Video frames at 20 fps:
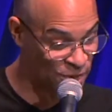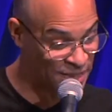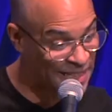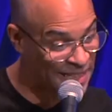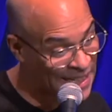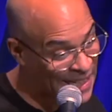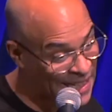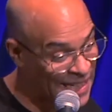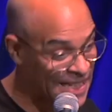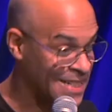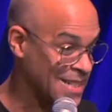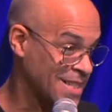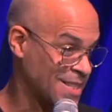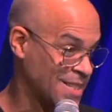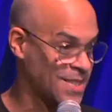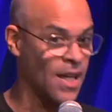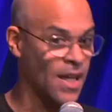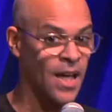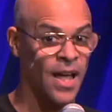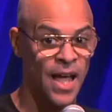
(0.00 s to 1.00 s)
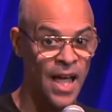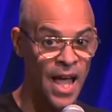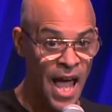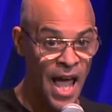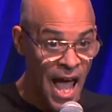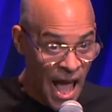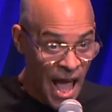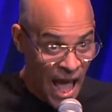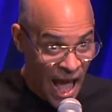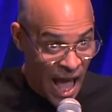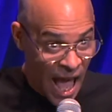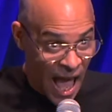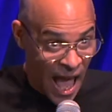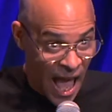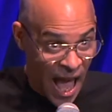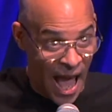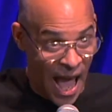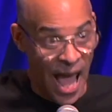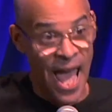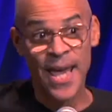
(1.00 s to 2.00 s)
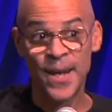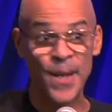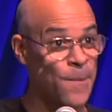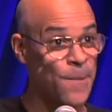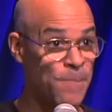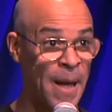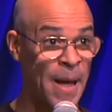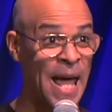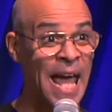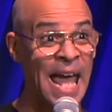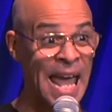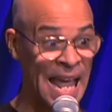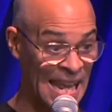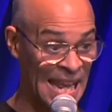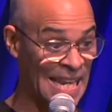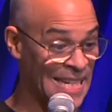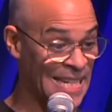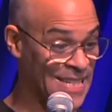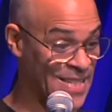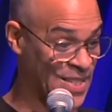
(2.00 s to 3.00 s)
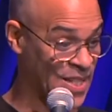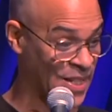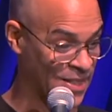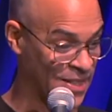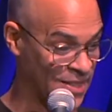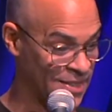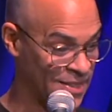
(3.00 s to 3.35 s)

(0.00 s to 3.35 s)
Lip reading: teens. And it pays!"